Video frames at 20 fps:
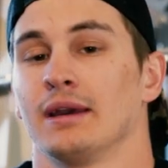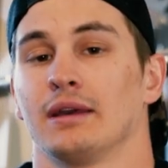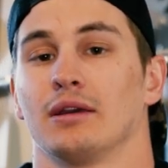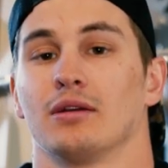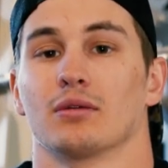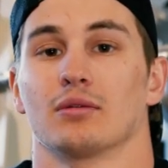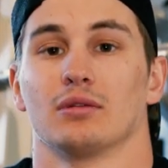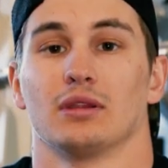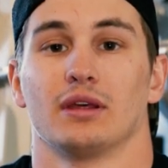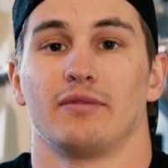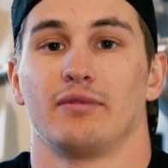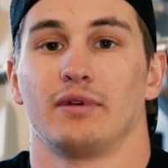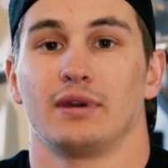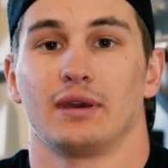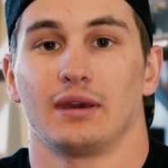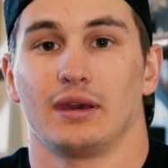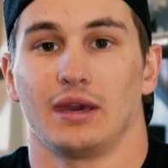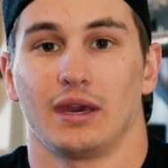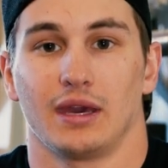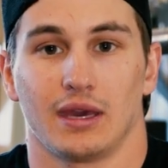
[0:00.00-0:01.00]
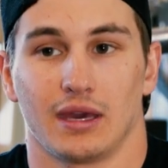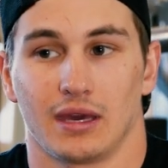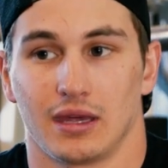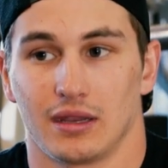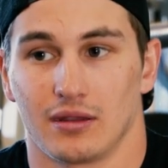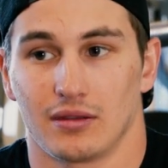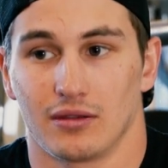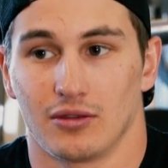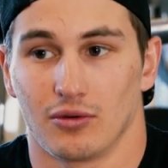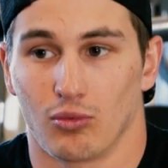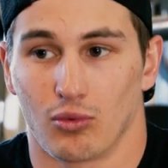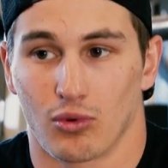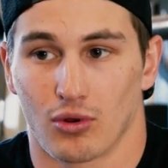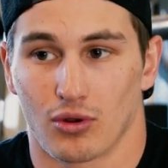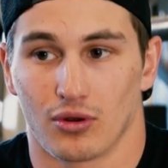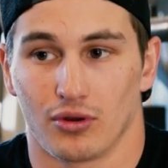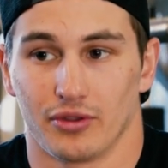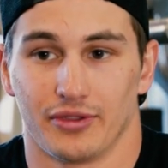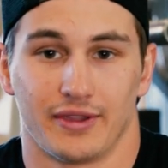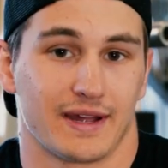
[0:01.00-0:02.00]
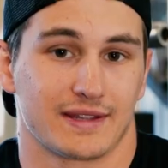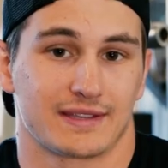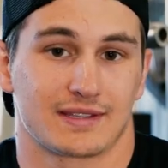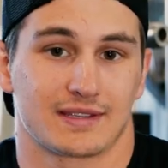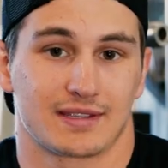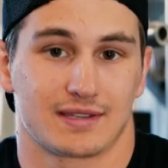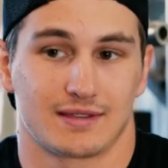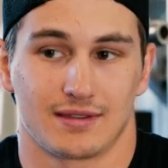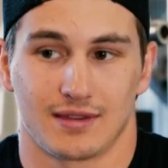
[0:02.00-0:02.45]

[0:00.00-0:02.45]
you're living in the world that's